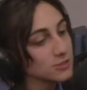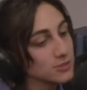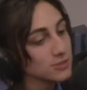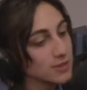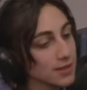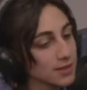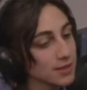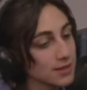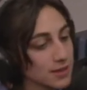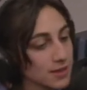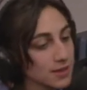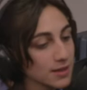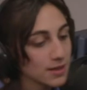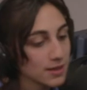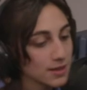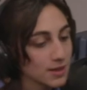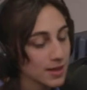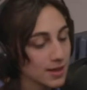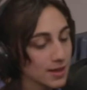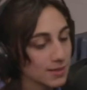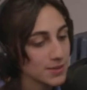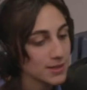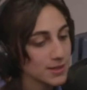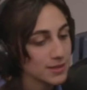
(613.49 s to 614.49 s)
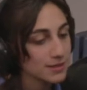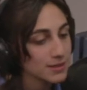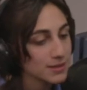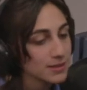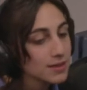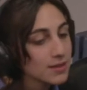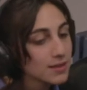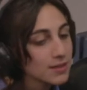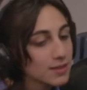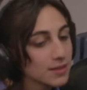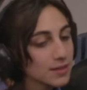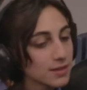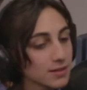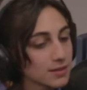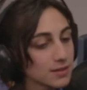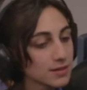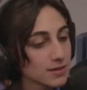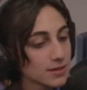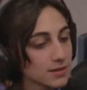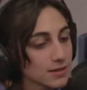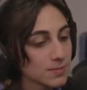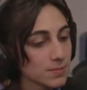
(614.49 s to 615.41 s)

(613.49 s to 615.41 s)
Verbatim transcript: and I mean, I think it did